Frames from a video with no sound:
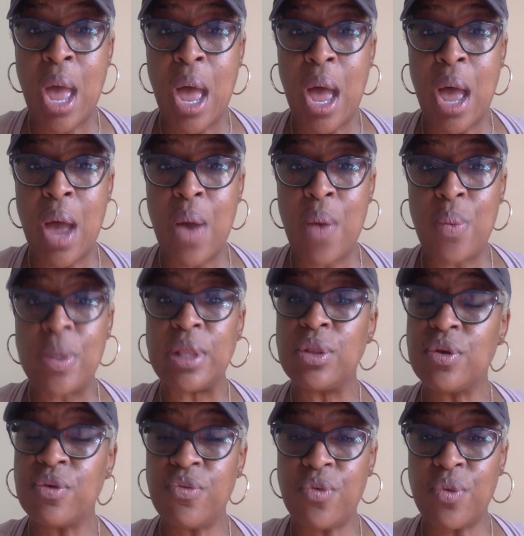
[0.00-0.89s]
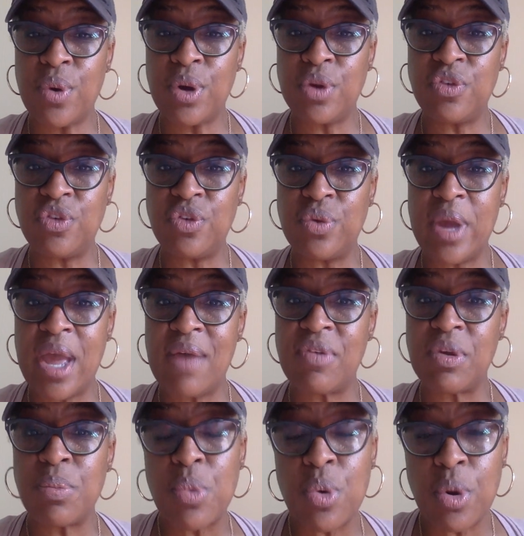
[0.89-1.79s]
we look forward to
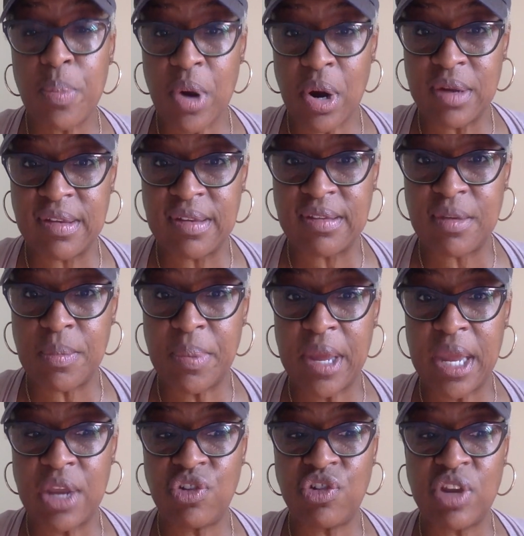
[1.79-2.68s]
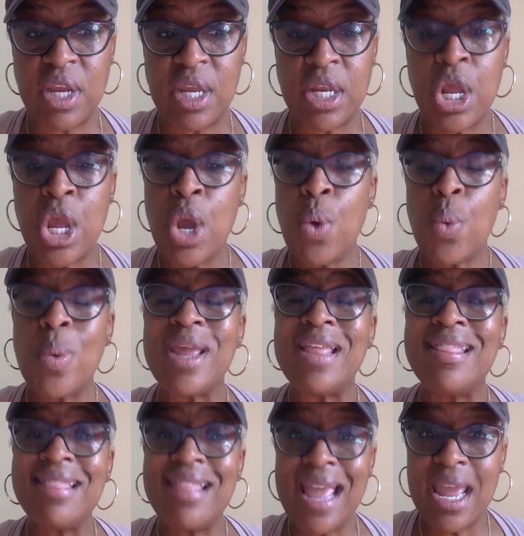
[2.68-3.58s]
having more participation. We
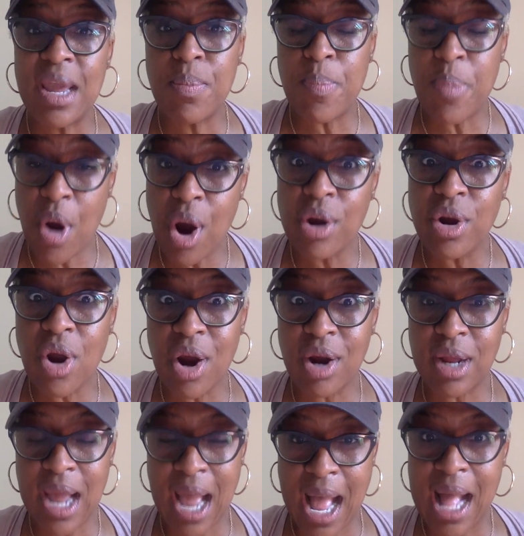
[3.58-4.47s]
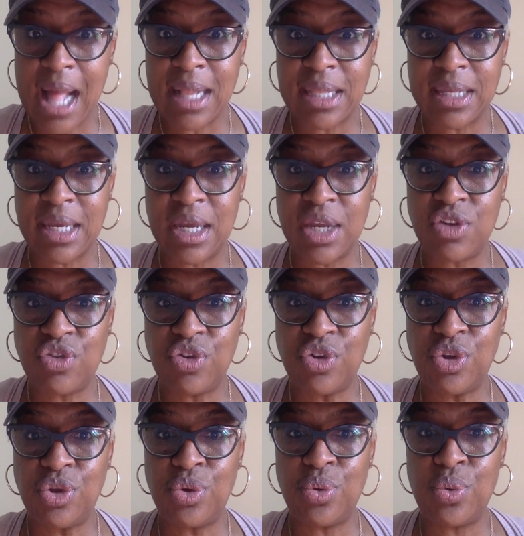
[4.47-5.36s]
thank Barnard
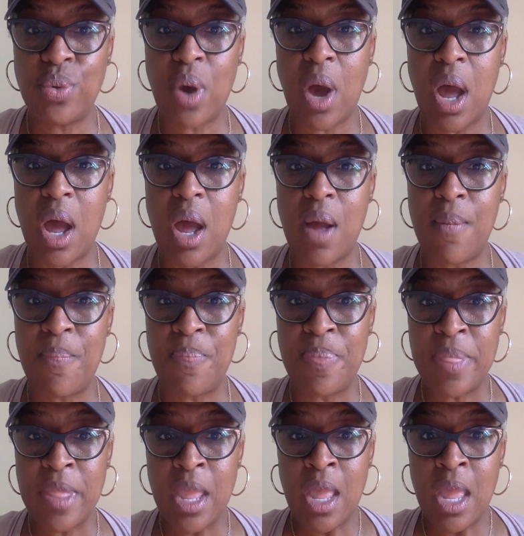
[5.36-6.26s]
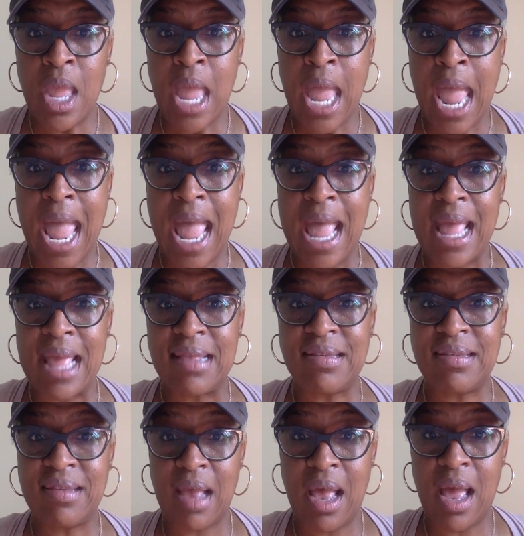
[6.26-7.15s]
College, who
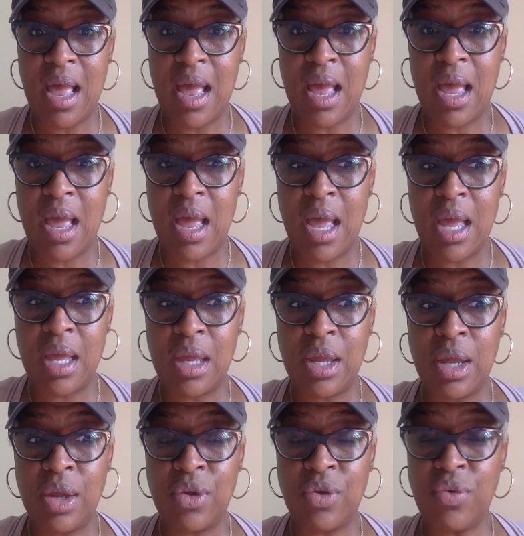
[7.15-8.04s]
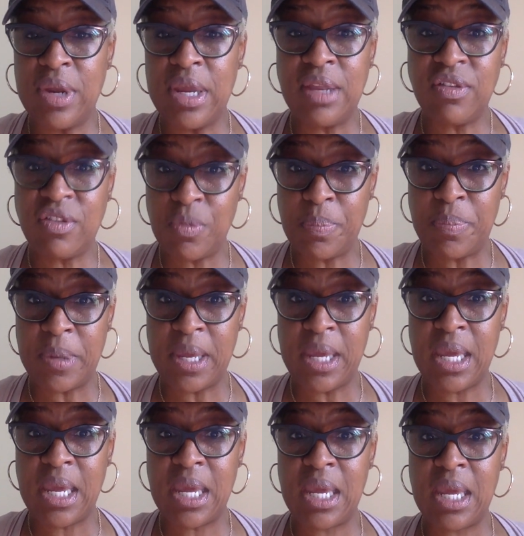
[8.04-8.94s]
has agreed to
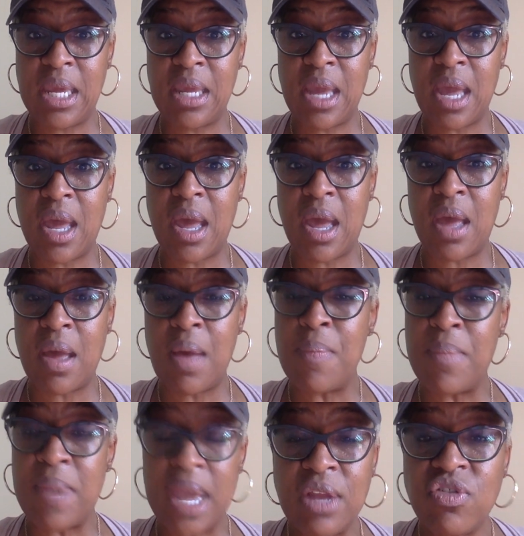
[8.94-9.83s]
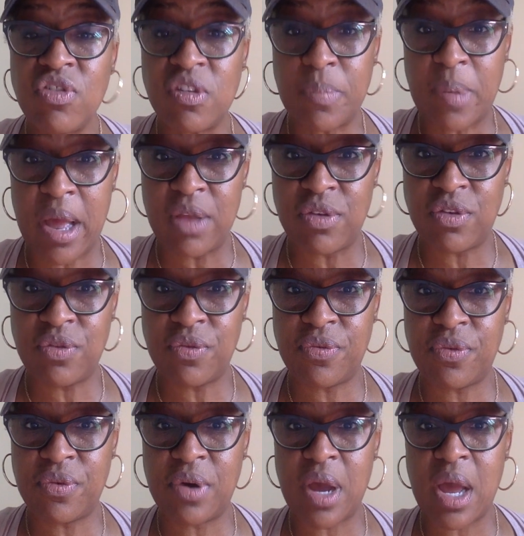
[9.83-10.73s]
be a major sponsor
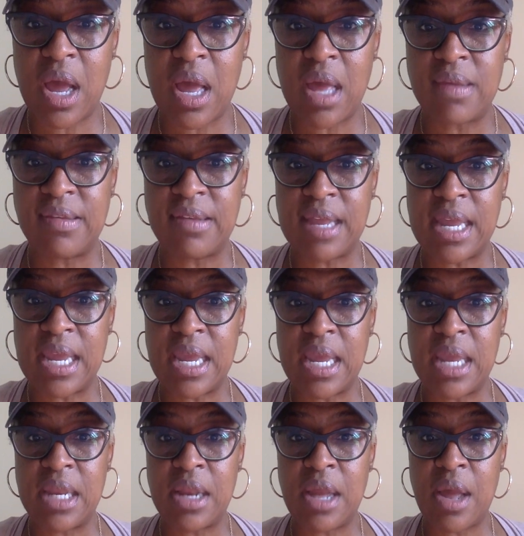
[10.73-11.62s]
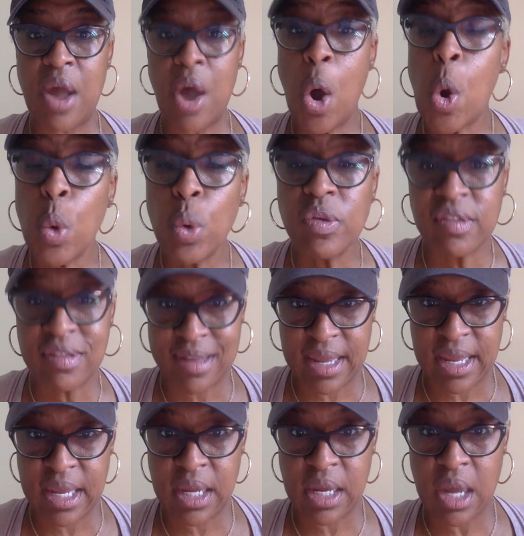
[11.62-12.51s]
for us in
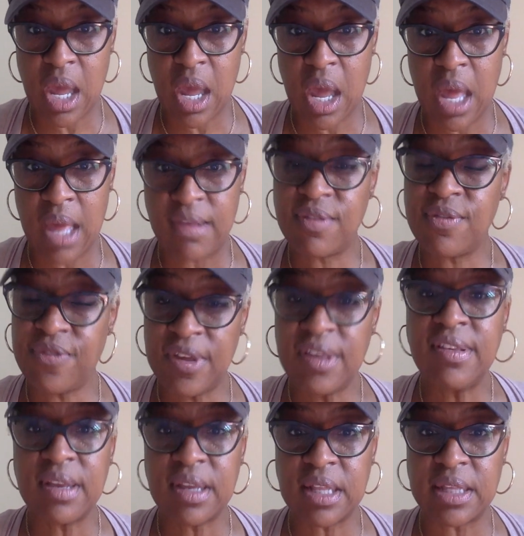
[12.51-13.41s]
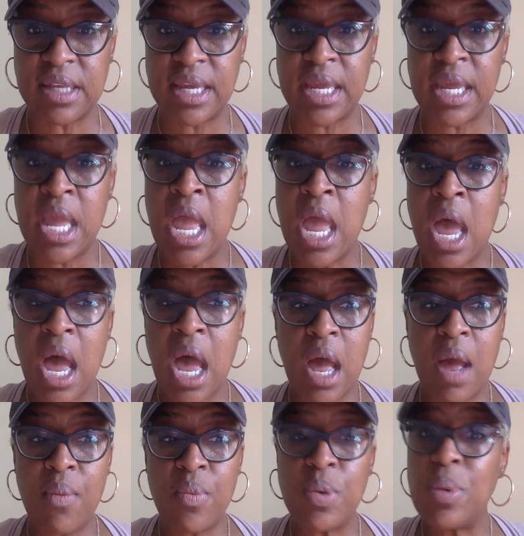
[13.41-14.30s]
hosting us physically.
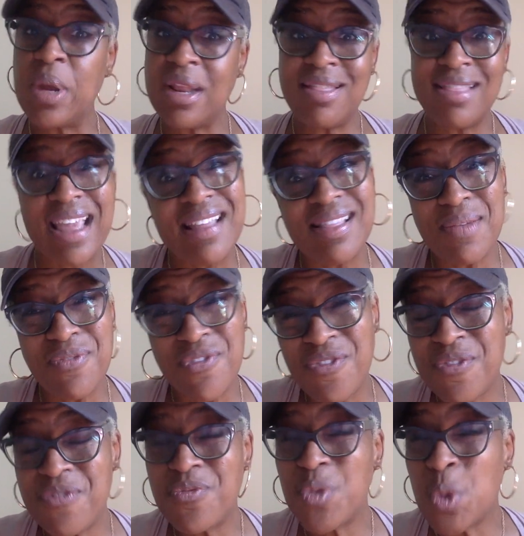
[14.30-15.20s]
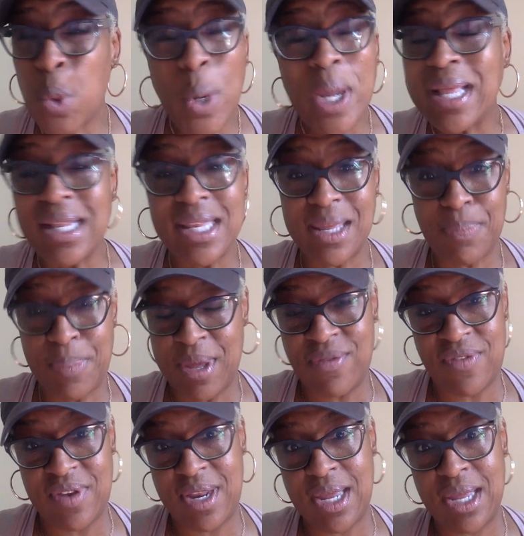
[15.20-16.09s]
We want to thank them for quickly
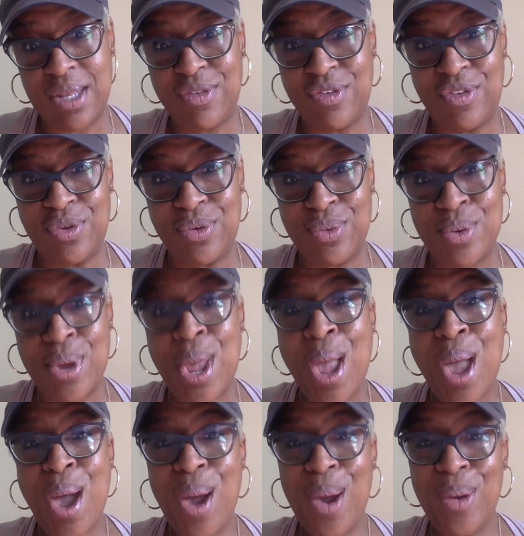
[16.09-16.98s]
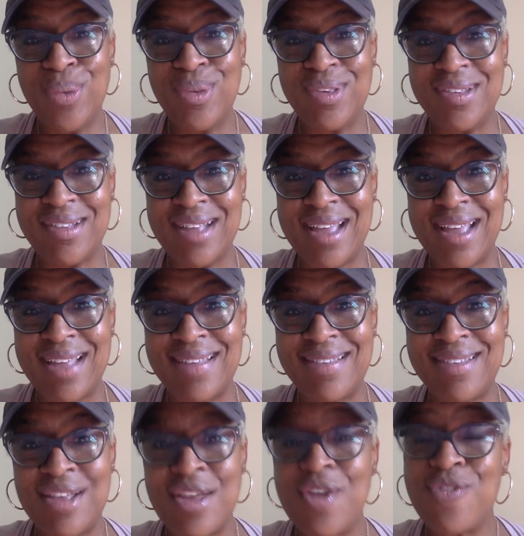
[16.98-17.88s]
pivoting to host
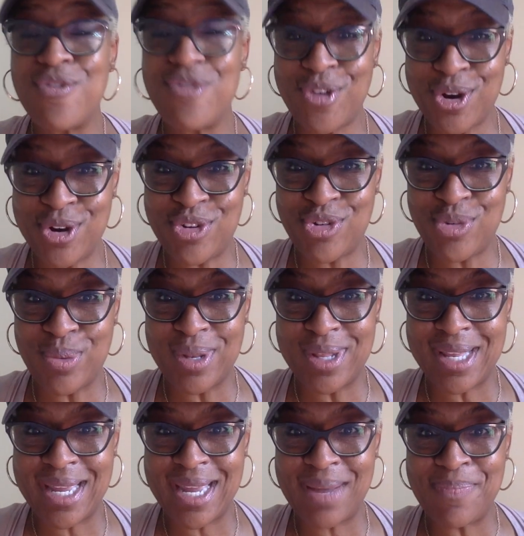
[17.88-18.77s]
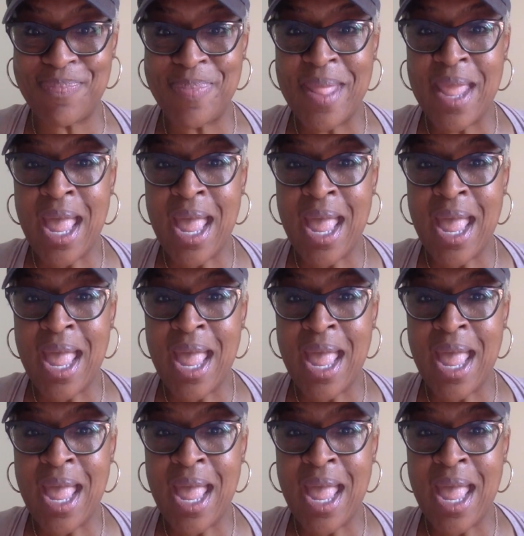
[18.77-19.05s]
us virtually.